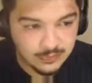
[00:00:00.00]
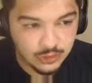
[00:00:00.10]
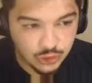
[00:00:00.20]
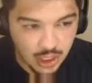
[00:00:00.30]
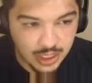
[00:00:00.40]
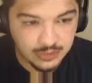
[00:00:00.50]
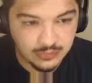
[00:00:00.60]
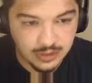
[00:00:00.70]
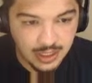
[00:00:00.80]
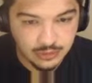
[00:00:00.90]
The Giants,
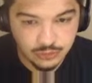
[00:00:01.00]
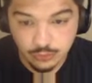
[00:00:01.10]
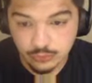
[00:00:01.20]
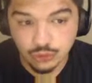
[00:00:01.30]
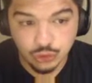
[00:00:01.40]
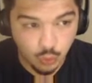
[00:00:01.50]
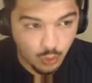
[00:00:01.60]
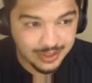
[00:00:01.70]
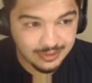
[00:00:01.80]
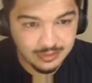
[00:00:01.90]
the Astros
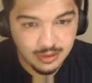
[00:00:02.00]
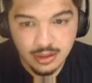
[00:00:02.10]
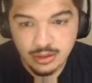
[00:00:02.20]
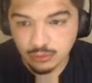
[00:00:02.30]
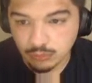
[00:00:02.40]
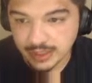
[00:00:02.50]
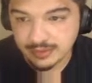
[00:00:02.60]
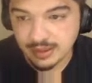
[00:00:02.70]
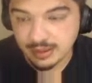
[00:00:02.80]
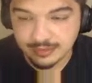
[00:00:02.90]
twice, the Red
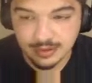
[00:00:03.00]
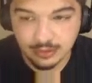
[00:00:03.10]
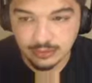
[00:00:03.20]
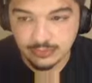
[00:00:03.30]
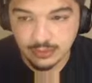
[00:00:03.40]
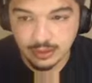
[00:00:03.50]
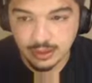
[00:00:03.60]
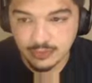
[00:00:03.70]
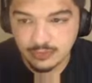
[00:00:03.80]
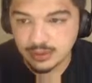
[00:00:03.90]
Sox he had a good start
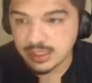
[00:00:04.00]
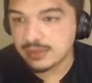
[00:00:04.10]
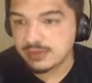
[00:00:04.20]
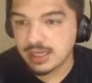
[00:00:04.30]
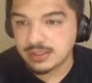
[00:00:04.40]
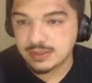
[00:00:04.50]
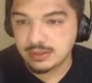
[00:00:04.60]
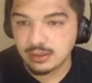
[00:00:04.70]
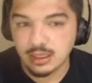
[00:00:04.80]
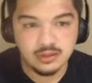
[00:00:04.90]
against. He's yet
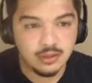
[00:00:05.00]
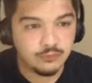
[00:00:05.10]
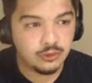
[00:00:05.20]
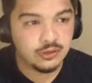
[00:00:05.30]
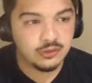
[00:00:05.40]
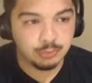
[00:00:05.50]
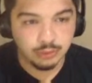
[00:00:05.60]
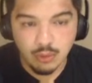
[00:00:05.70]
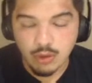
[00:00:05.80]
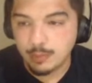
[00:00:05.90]
to, except for his
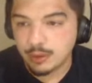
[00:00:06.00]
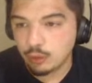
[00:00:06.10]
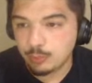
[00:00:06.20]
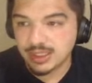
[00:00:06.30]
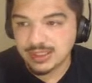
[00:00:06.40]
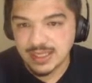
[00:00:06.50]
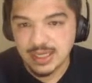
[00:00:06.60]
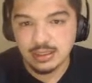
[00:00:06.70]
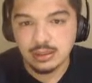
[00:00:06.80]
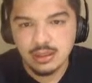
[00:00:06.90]
blow-up on opening
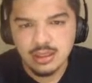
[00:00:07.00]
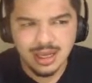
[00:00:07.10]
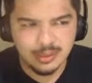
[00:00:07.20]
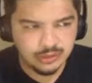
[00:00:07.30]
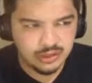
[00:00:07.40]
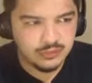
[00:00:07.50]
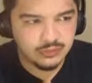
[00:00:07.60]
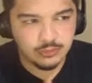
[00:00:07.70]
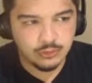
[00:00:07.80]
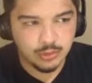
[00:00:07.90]
day, I believe this
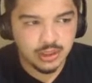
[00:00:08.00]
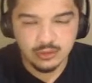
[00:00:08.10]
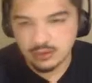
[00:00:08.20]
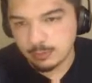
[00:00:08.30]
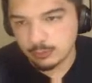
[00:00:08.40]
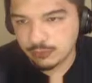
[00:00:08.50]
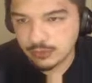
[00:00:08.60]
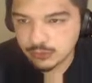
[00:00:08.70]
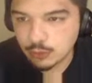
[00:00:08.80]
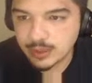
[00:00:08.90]
was open, yeah, it was April
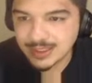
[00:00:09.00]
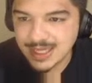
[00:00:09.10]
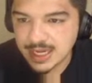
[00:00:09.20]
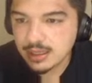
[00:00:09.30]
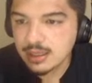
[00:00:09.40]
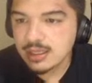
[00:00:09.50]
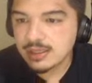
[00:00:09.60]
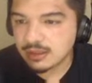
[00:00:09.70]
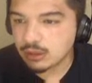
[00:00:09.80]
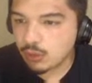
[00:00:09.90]
1st, opening day, he's
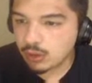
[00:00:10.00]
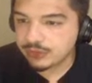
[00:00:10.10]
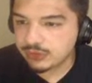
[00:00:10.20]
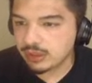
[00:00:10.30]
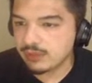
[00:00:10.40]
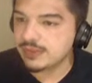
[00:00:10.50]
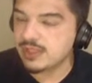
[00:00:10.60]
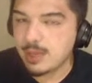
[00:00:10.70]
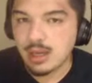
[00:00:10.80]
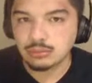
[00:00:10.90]
had a quality start every time
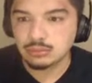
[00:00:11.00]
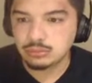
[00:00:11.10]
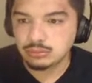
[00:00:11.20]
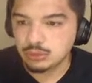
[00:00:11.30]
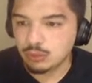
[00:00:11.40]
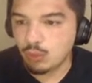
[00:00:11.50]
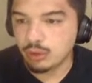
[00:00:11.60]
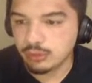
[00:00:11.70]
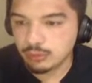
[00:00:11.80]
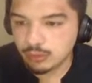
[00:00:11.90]
out. 1
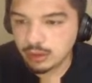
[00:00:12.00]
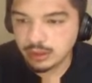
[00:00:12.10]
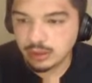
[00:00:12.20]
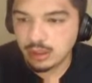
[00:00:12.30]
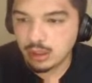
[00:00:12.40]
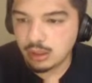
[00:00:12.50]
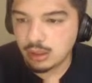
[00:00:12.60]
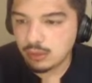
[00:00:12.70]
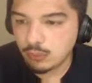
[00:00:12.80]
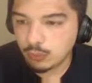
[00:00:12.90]
earned run
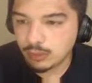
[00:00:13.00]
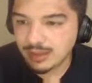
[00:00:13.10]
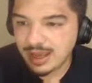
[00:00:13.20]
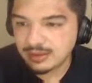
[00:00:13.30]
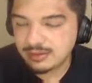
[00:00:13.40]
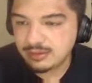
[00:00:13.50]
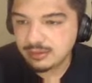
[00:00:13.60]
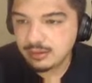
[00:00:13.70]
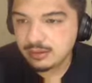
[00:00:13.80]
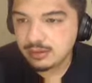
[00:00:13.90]
or less
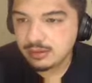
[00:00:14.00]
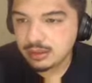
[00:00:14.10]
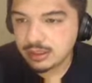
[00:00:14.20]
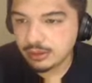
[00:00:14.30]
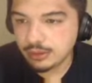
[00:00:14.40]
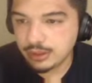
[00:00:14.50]
here.